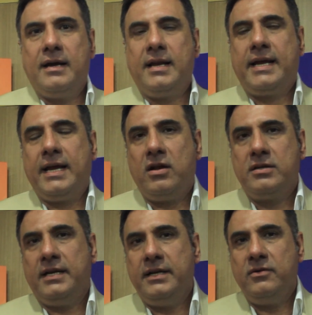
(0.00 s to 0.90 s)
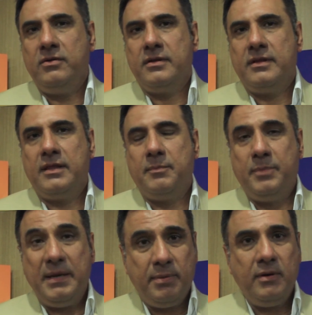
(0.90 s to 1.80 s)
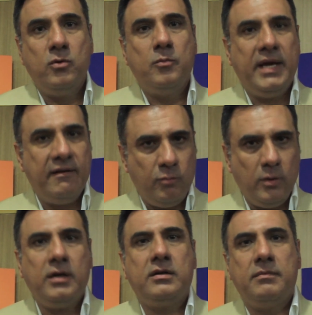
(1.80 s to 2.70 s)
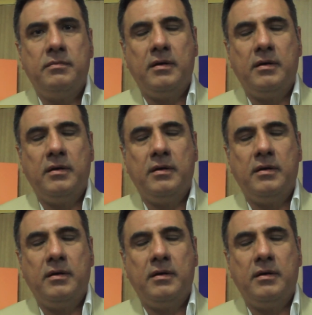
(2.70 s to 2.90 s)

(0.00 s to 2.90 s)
And I cannot tell you that the people who may have worked